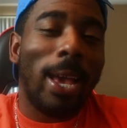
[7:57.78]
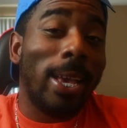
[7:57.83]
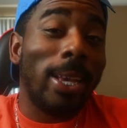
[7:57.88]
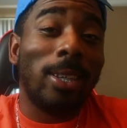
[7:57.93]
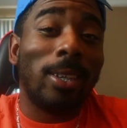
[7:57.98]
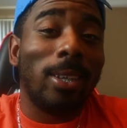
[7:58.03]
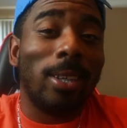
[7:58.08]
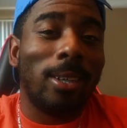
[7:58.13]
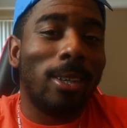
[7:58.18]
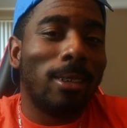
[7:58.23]

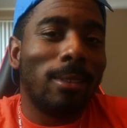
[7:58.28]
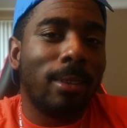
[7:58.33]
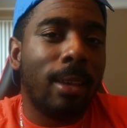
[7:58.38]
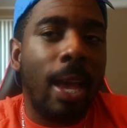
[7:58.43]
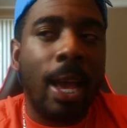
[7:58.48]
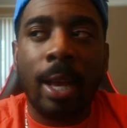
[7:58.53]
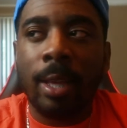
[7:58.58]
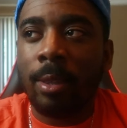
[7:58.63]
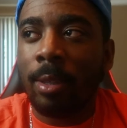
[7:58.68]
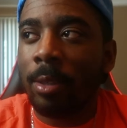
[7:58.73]
Agent
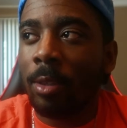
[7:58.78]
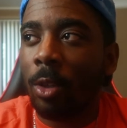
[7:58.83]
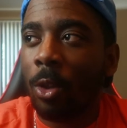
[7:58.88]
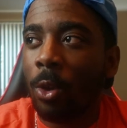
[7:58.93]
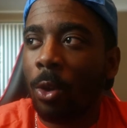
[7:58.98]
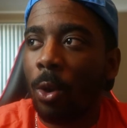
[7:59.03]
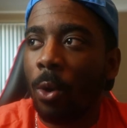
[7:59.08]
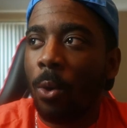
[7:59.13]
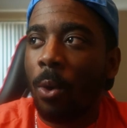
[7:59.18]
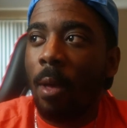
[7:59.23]
doesn't have his
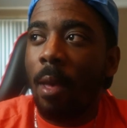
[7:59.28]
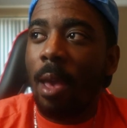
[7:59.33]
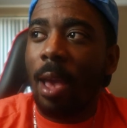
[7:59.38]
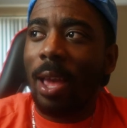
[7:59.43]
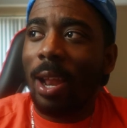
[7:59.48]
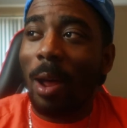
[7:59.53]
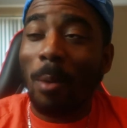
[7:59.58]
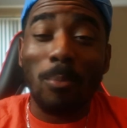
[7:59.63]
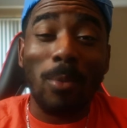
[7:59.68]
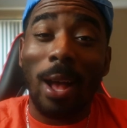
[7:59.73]
logo,
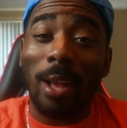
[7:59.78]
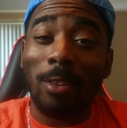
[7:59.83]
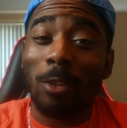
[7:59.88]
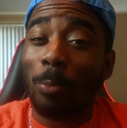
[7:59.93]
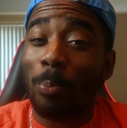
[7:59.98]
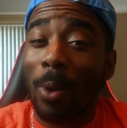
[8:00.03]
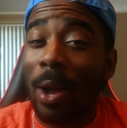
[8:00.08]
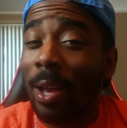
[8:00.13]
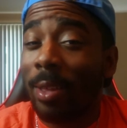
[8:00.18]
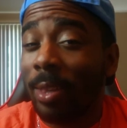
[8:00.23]
and I'm not
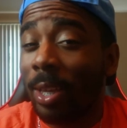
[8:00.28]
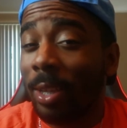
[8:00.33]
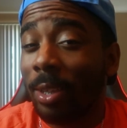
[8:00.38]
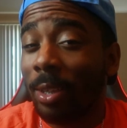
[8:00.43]
surprised